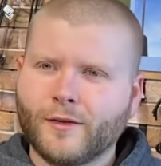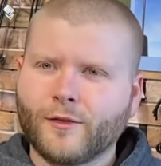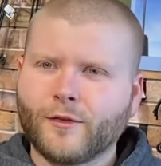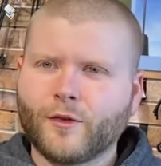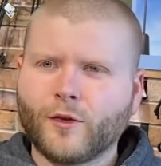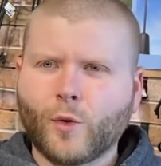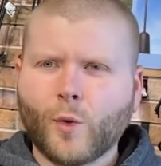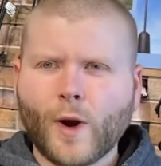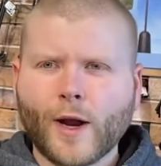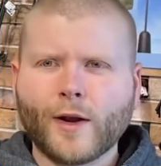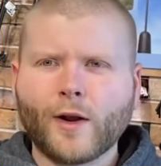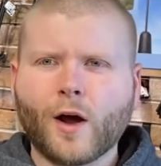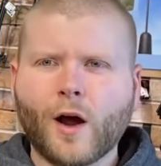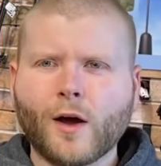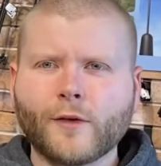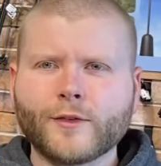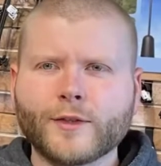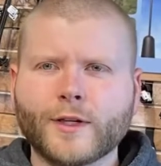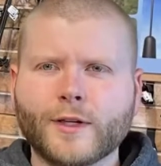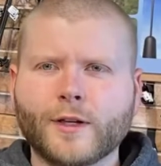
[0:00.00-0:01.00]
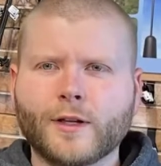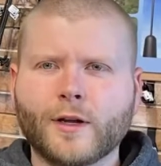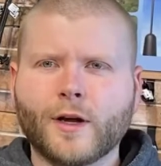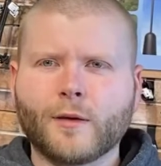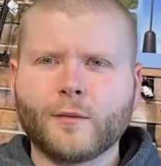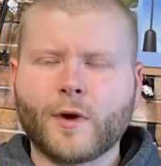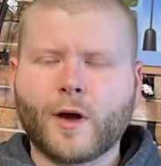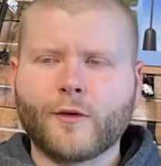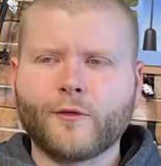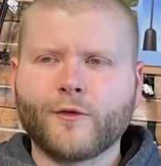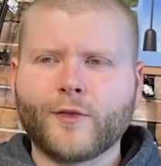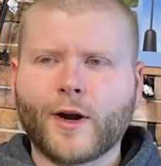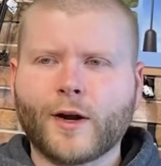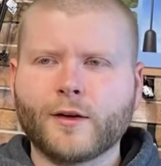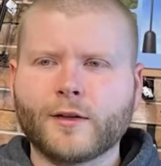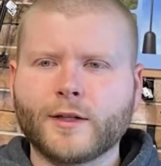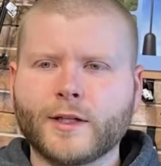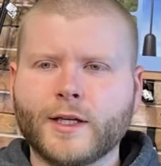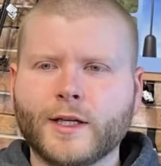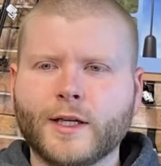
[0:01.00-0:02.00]
quite often a
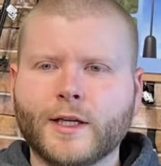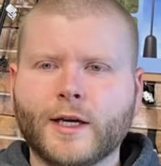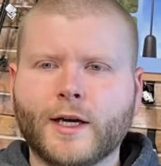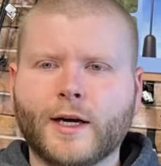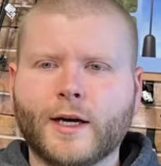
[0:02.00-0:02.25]
fairly